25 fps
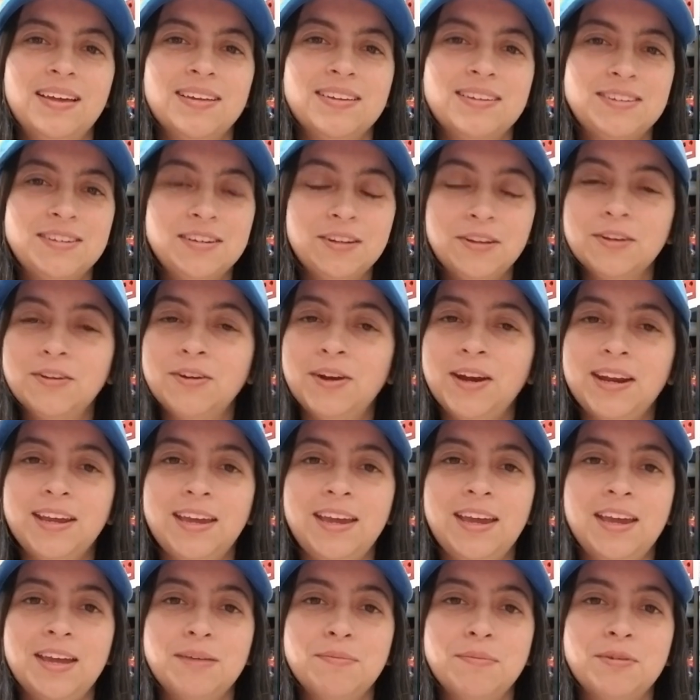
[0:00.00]
still a great
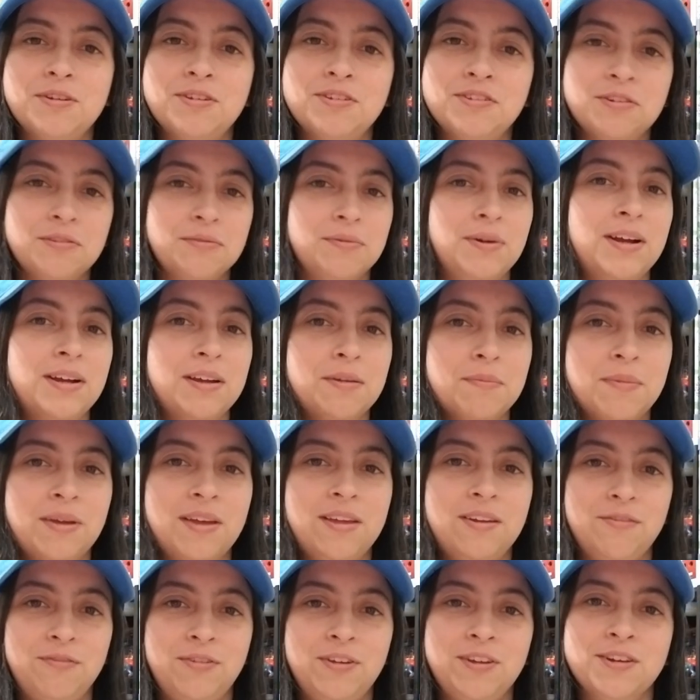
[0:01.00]
game. I still
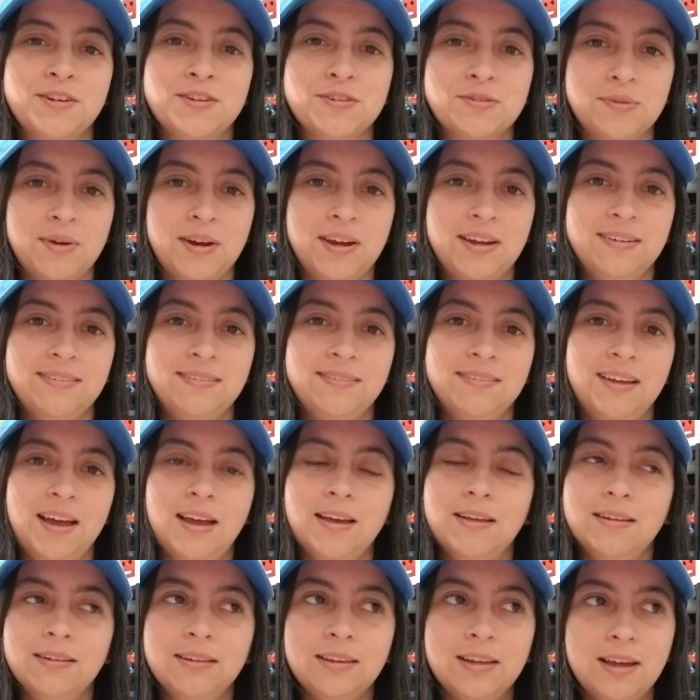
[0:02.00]
recommend Phoenix Wright.
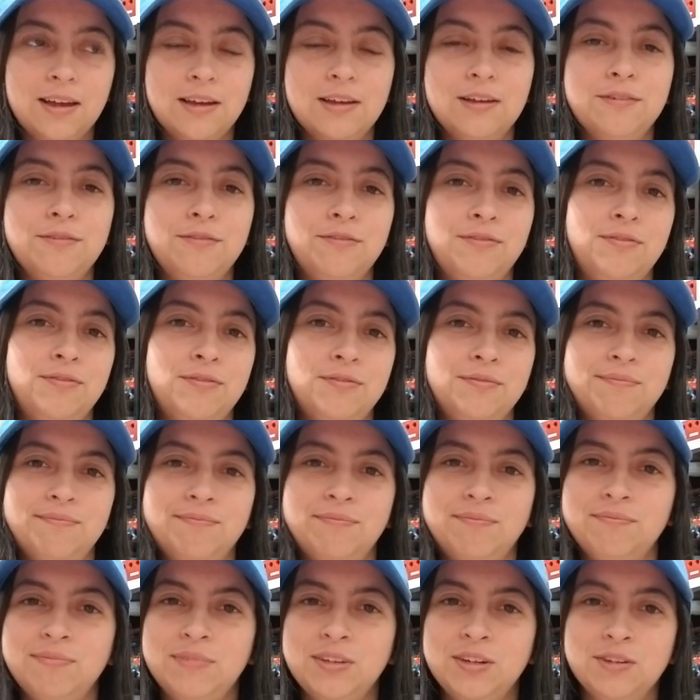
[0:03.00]
I love,
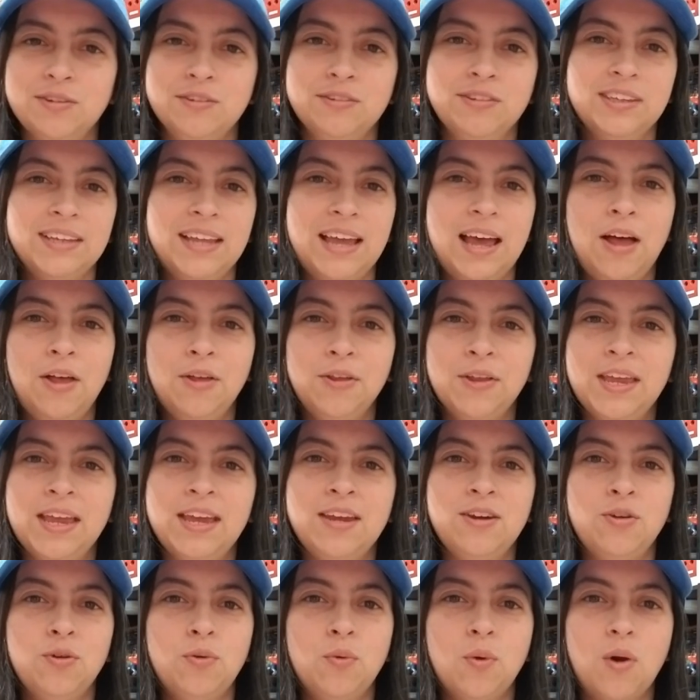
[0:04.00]
you know,
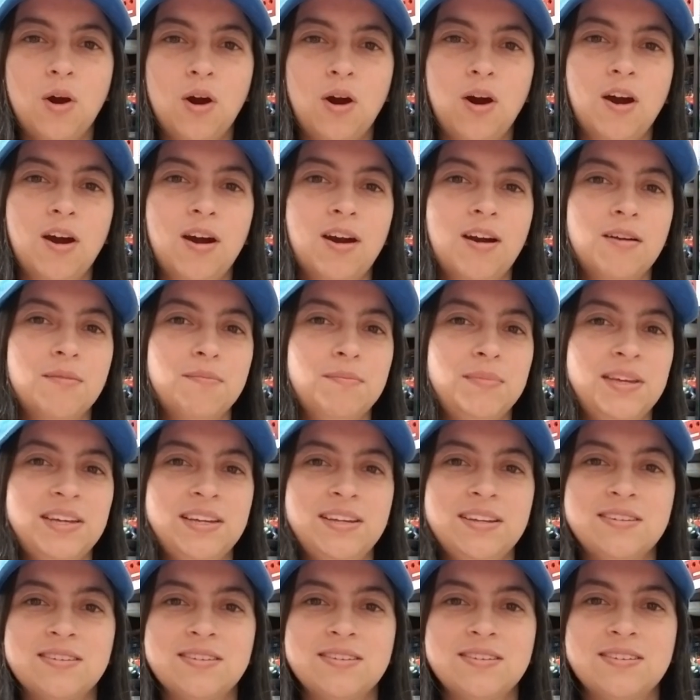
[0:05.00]
LA noir
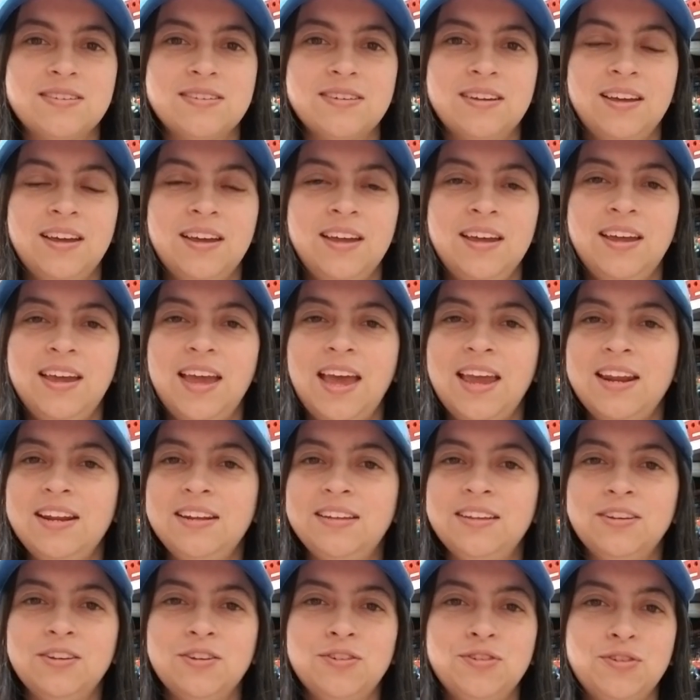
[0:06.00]
meets
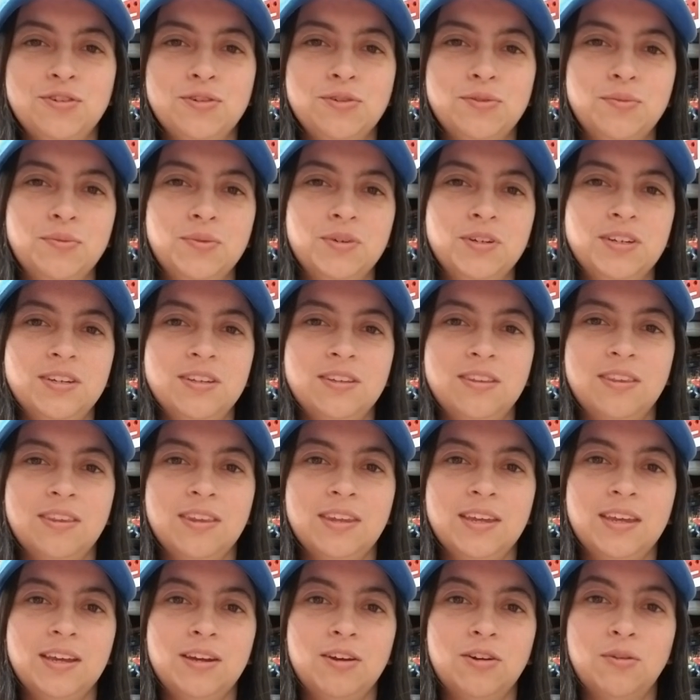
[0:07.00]
anything to do with,
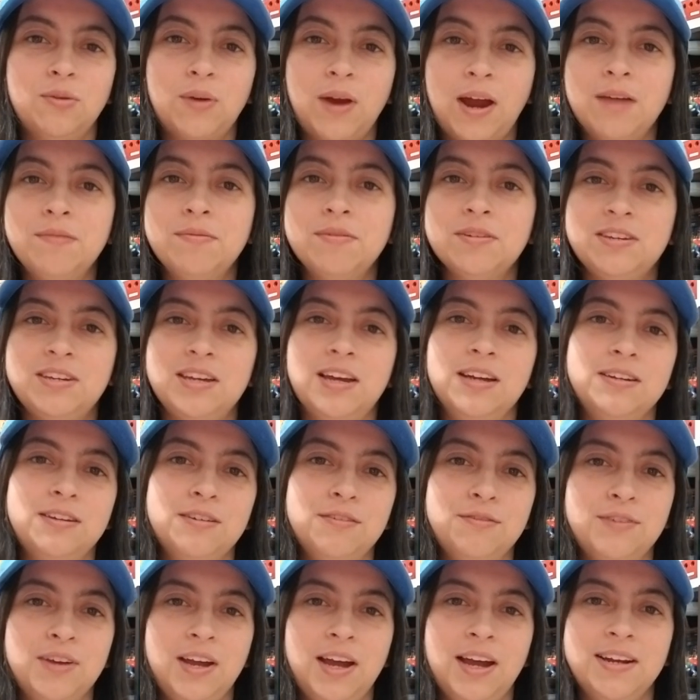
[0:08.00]
like, crime
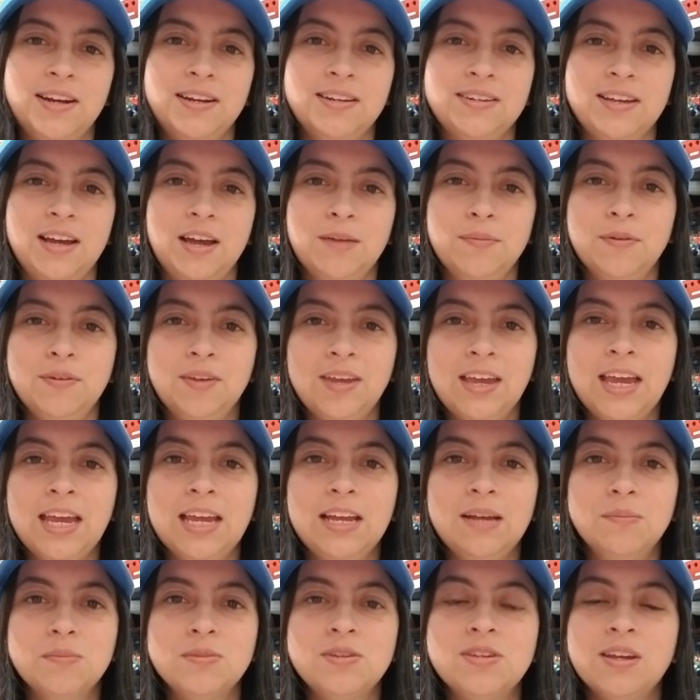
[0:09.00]
detective kind of type of
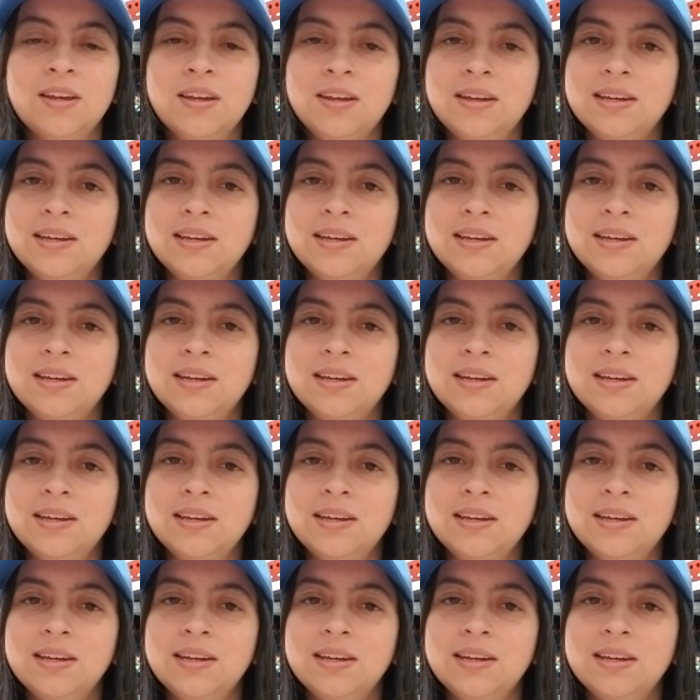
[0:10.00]
games.